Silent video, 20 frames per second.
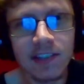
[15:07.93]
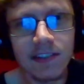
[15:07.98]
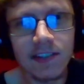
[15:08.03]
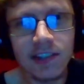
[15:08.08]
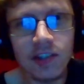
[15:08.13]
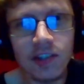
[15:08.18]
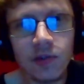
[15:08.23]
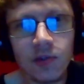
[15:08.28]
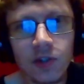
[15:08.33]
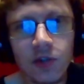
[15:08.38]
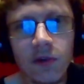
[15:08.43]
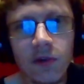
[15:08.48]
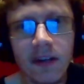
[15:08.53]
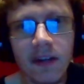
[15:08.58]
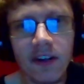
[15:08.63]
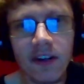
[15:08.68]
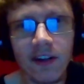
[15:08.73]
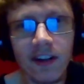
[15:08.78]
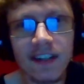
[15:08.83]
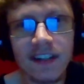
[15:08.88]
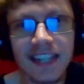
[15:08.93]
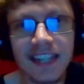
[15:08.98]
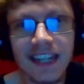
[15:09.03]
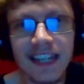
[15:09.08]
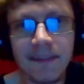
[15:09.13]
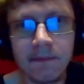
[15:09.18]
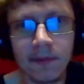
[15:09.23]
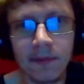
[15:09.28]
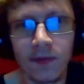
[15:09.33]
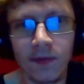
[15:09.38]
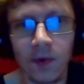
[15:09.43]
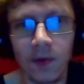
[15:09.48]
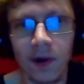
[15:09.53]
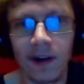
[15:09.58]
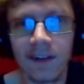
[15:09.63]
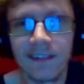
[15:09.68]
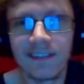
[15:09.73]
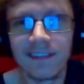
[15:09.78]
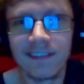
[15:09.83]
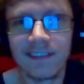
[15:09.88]
You two have been on a date
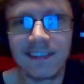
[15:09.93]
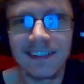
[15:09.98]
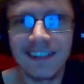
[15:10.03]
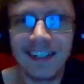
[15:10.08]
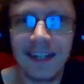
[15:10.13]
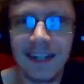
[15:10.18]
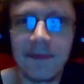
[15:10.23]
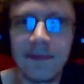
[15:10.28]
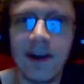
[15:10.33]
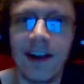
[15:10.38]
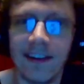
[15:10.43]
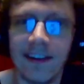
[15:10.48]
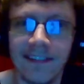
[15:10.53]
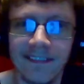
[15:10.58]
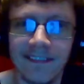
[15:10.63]
before. Come on.